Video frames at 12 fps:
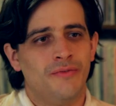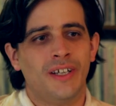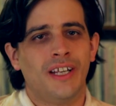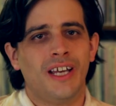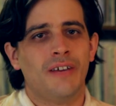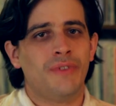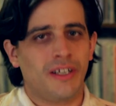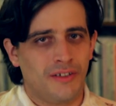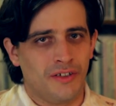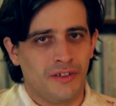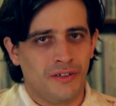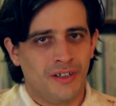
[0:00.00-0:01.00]
Venez avec
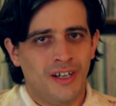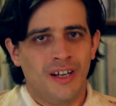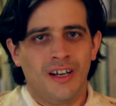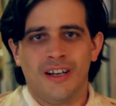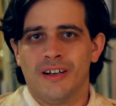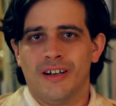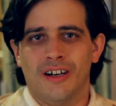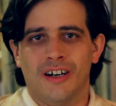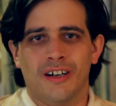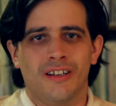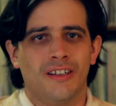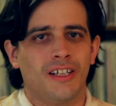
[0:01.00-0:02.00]
nous
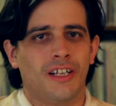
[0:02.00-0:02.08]
à le